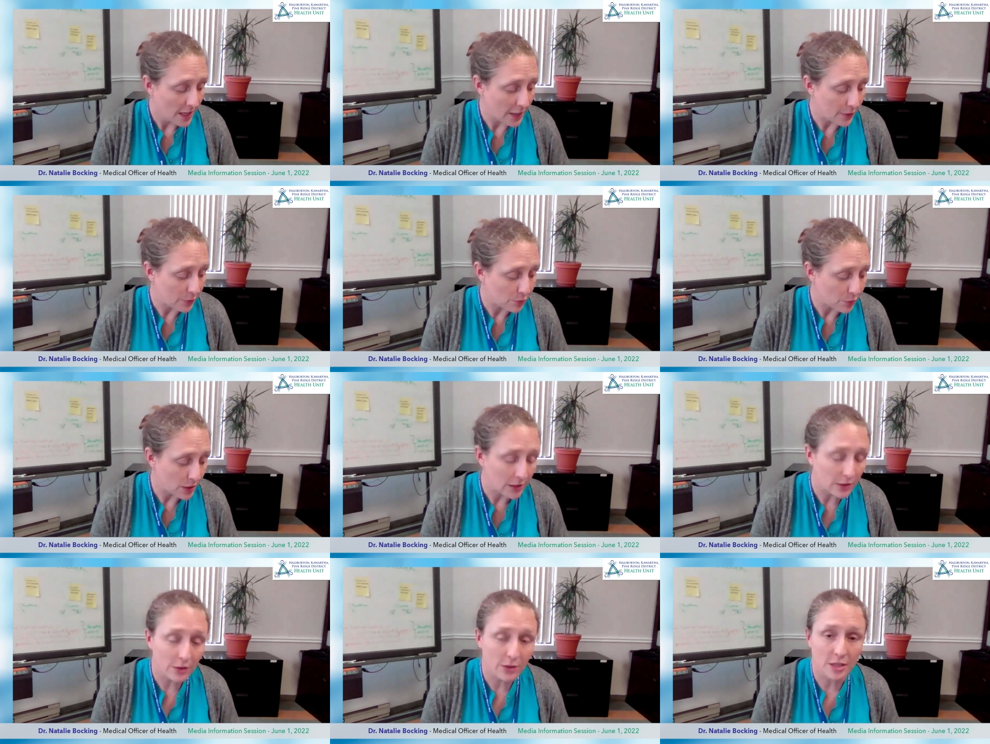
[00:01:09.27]

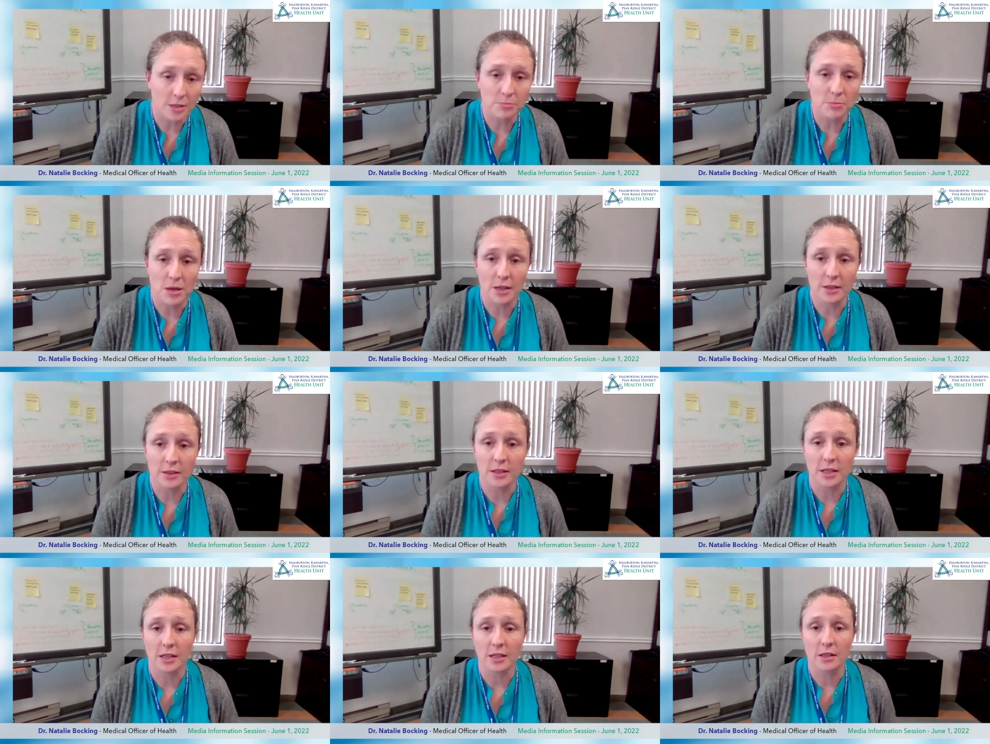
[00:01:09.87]
If we look
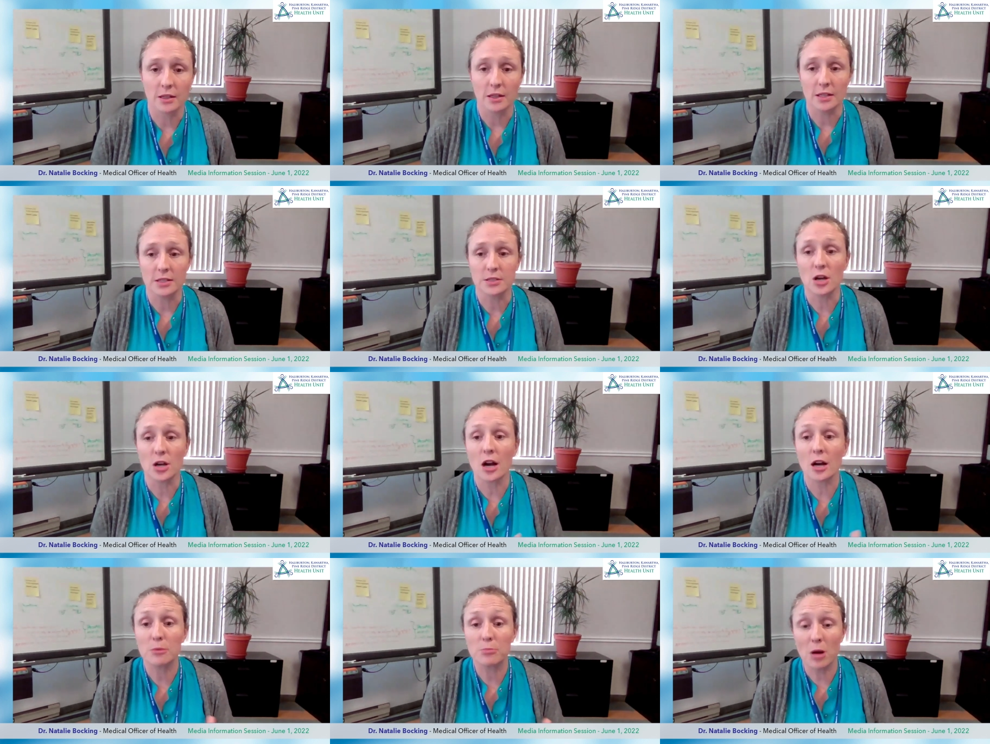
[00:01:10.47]
among the
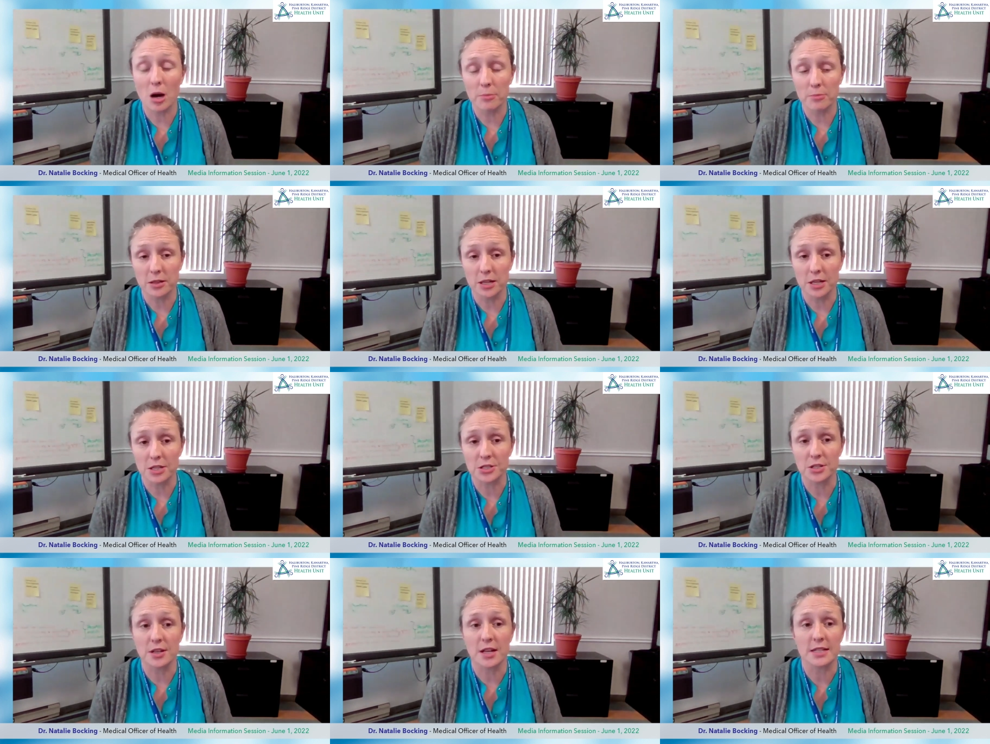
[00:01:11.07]
entire
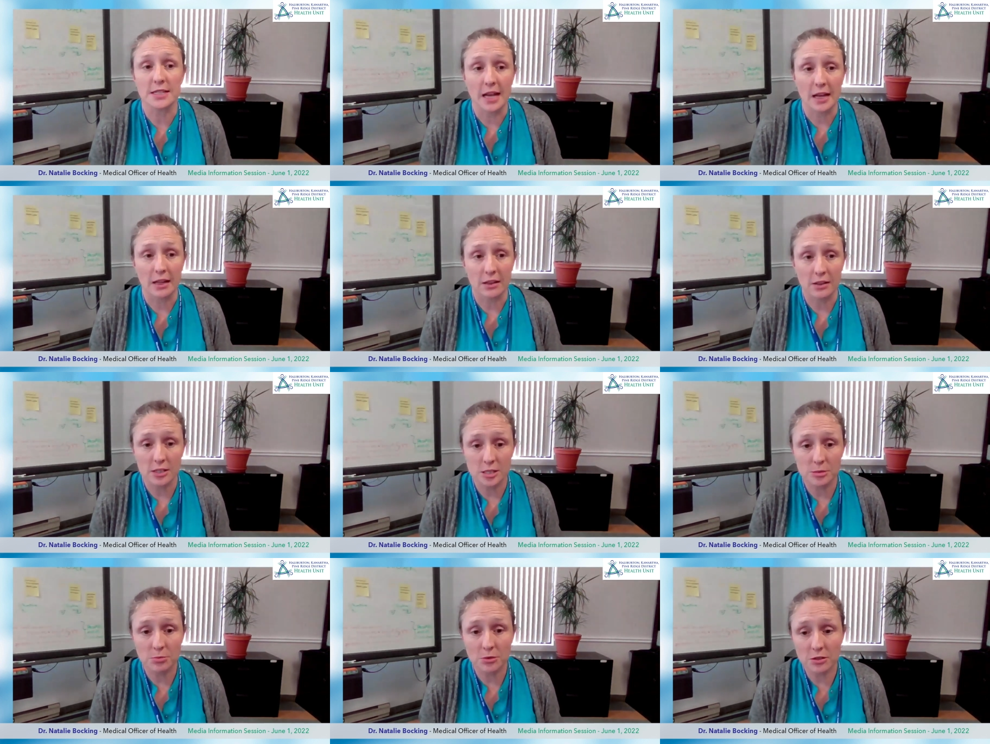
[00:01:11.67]
population that's
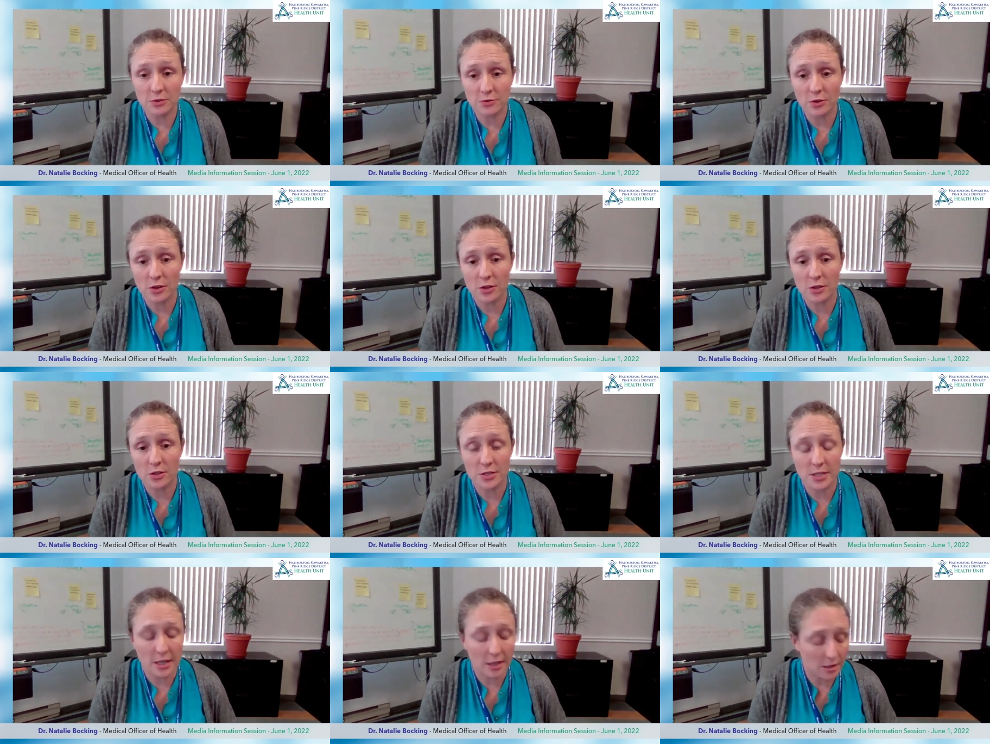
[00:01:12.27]
eligible for
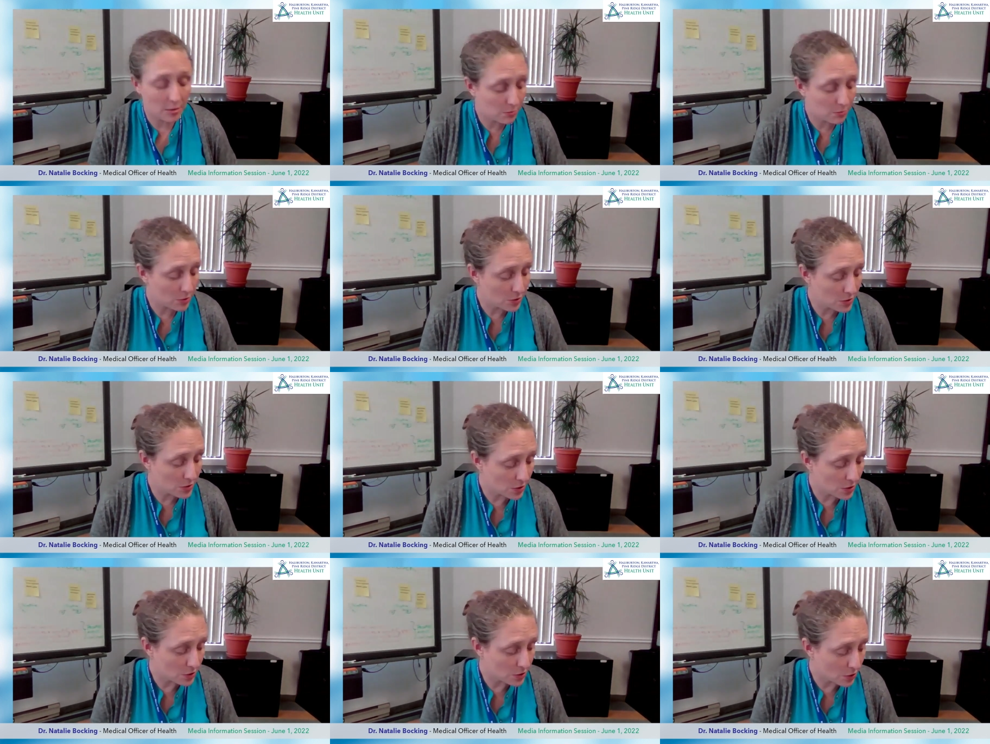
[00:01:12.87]
their second
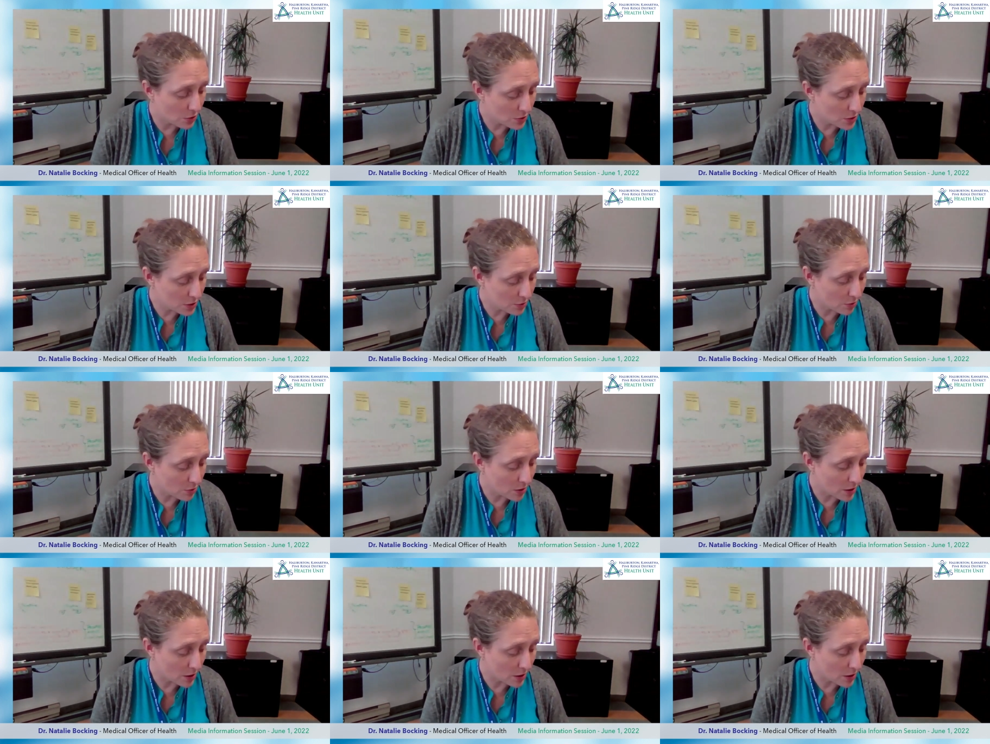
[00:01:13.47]
booster dose,